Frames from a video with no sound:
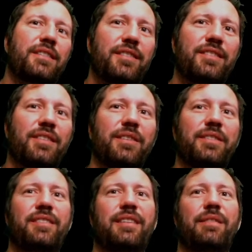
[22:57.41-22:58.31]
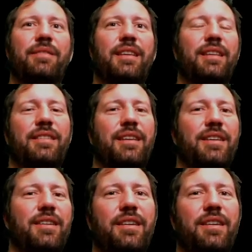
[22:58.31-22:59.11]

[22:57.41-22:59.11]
just the old same thing thing. You know,